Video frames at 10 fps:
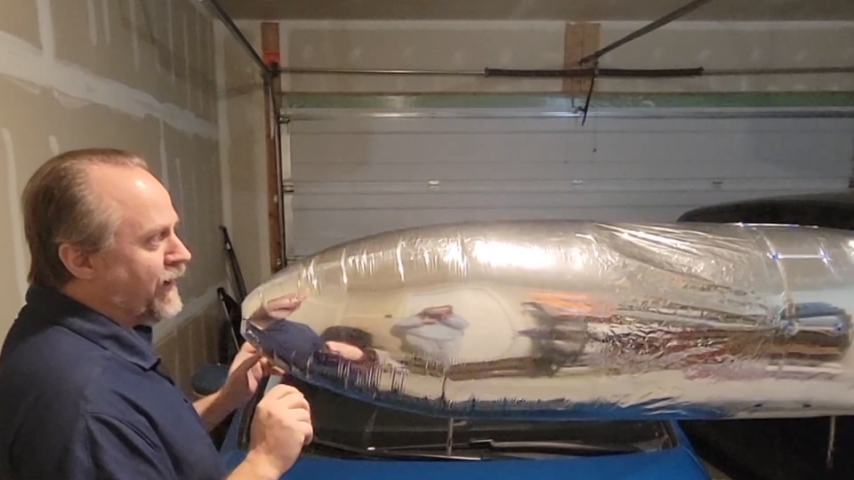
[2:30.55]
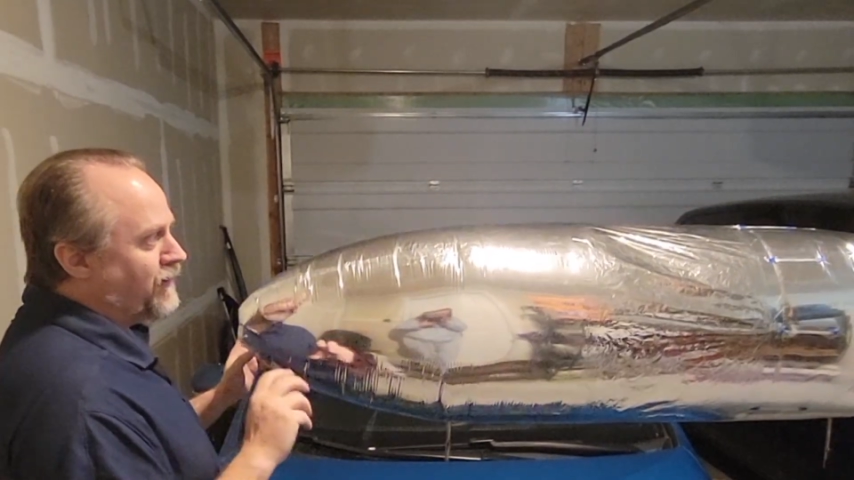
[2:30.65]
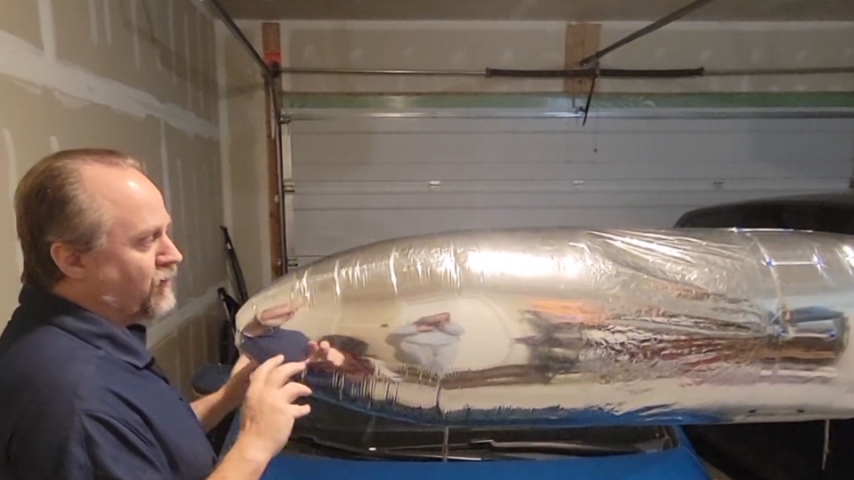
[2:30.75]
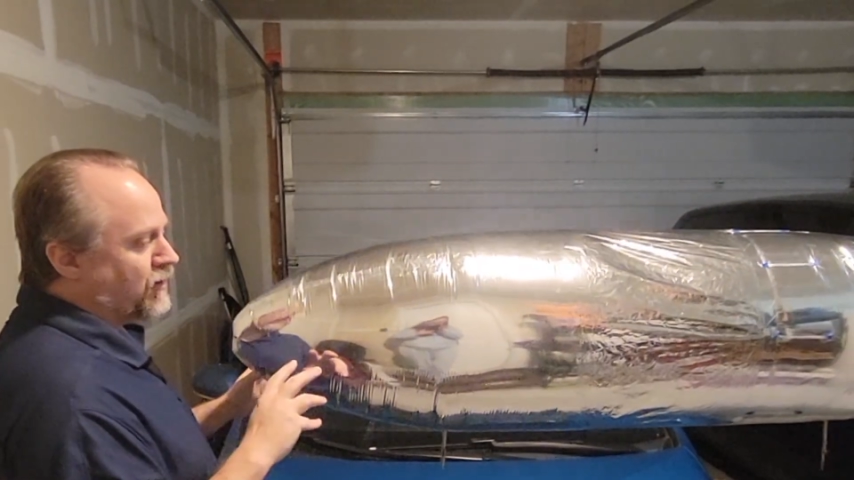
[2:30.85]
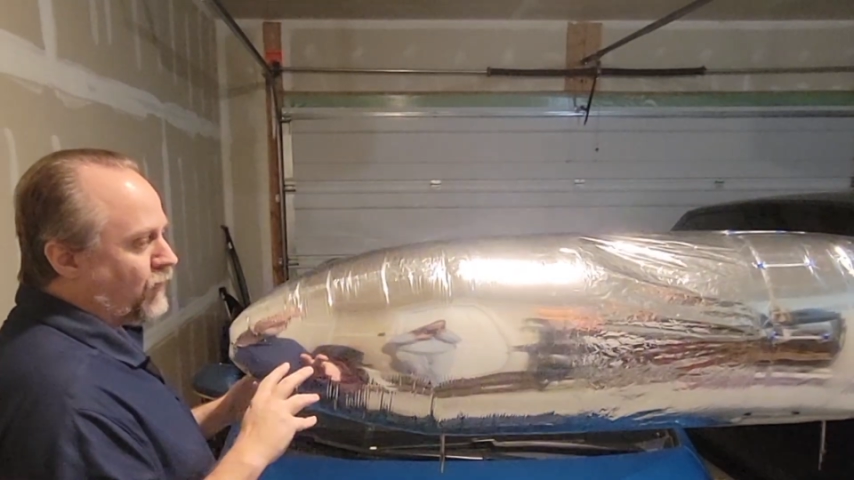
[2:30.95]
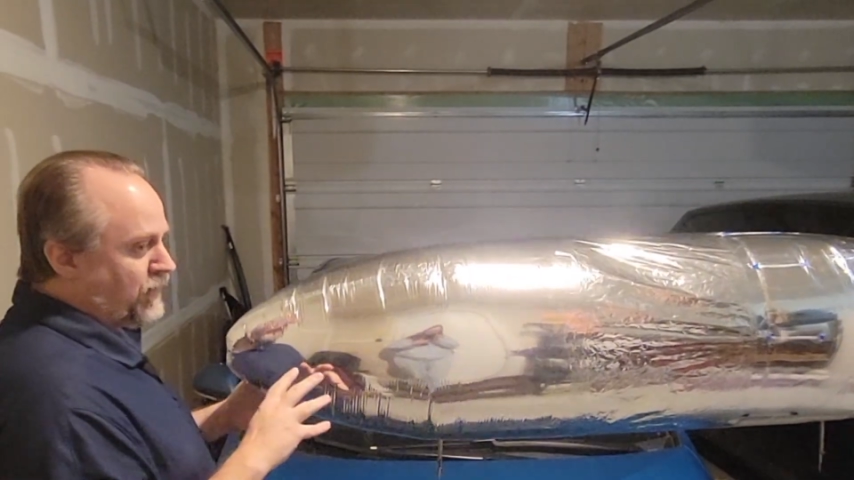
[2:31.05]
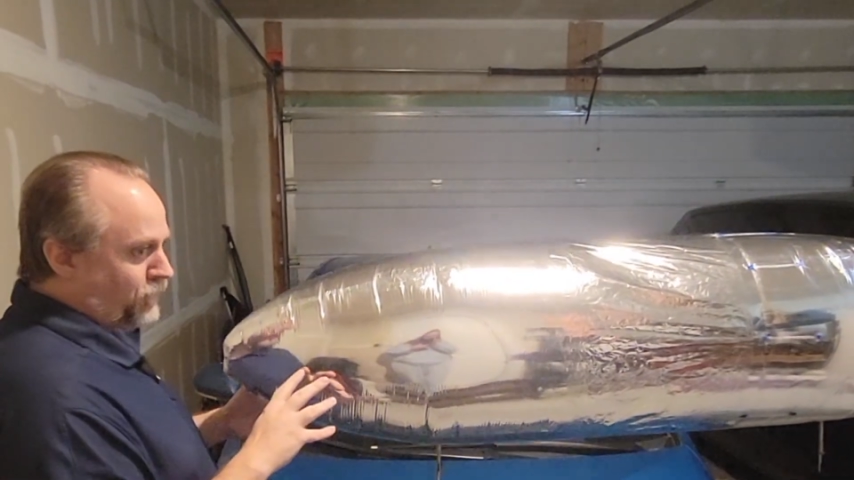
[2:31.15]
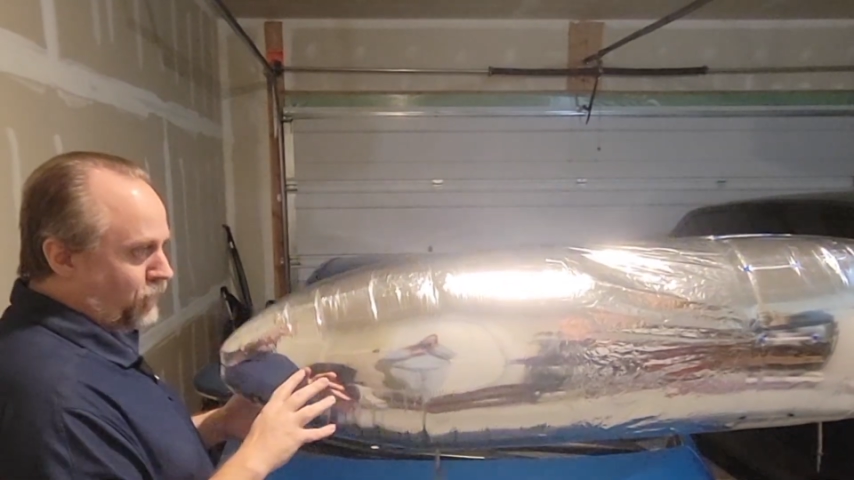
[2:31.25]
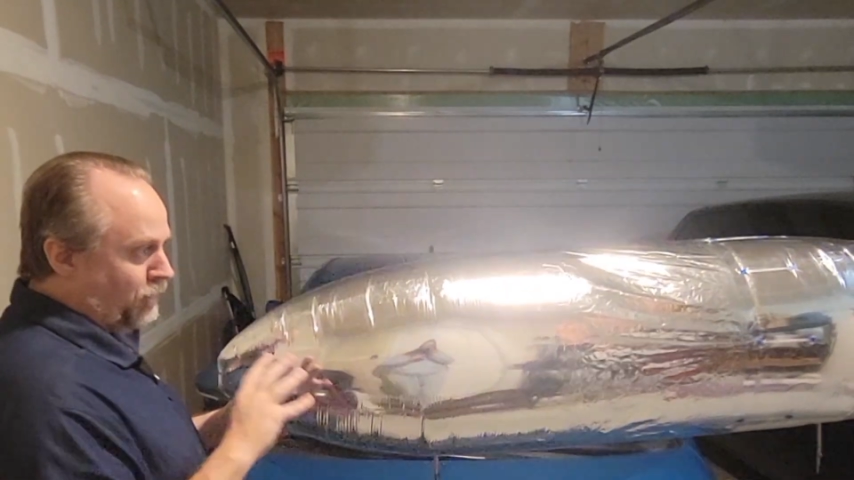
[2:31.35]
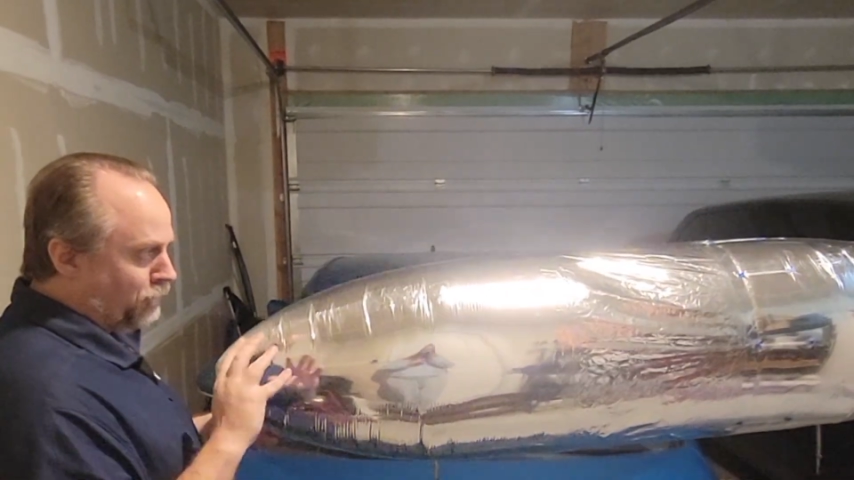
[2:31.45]
you're going through
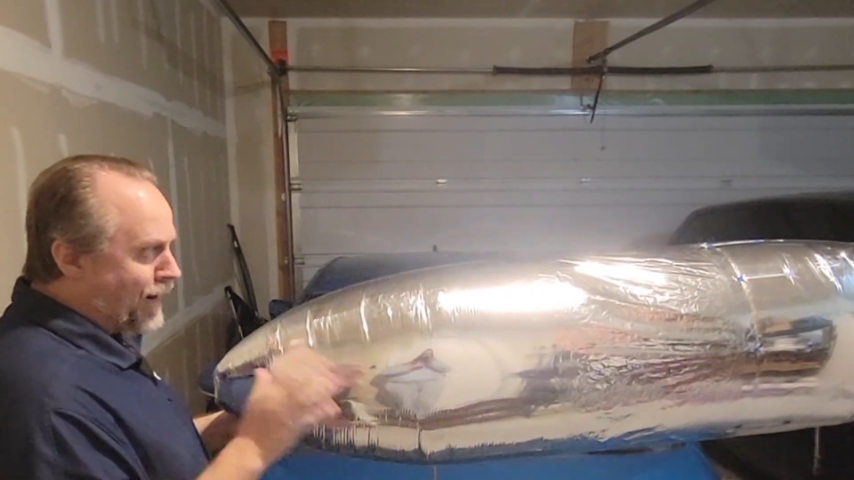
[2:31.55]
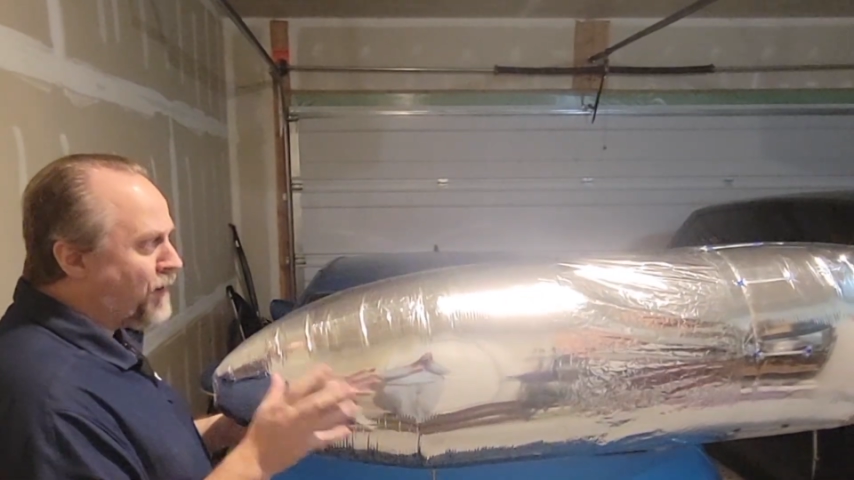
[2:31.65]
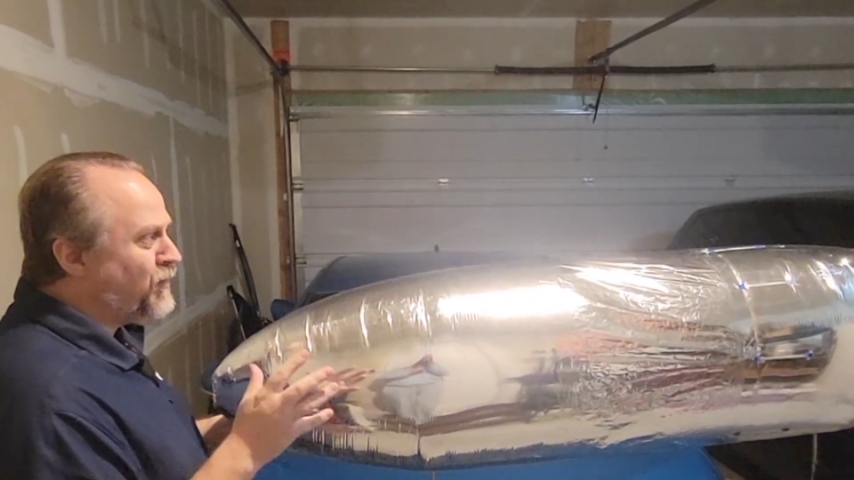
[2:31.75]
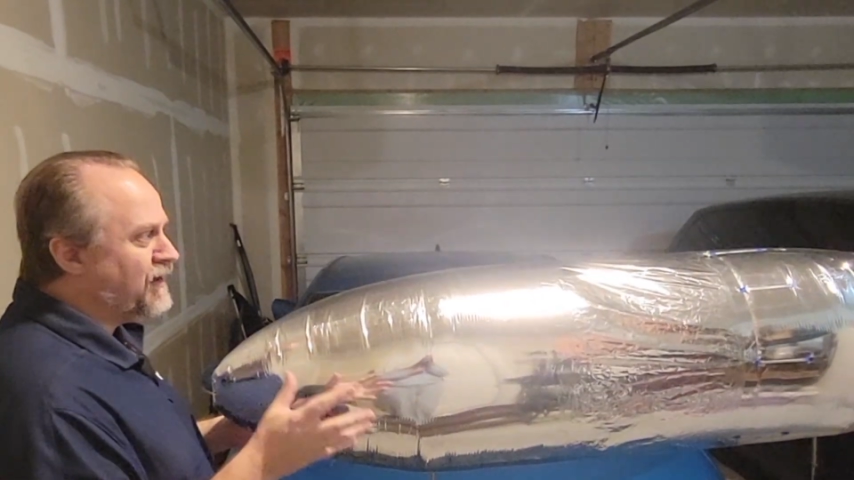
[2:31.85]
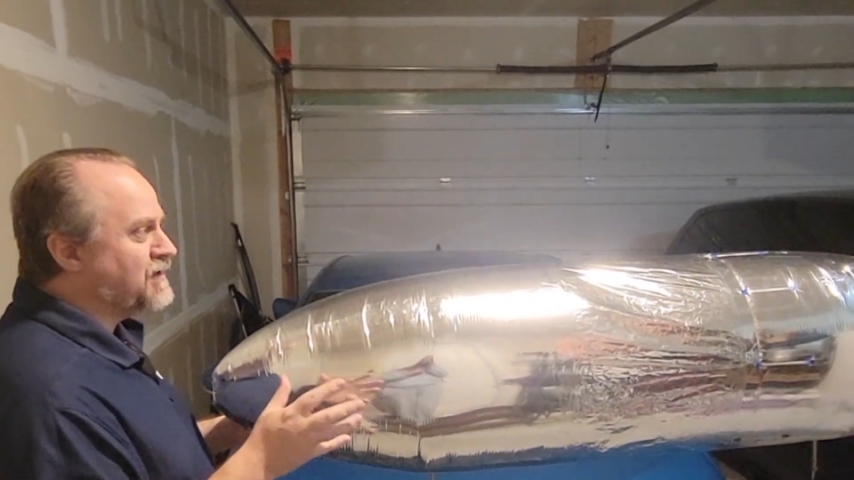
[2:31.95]
a rapid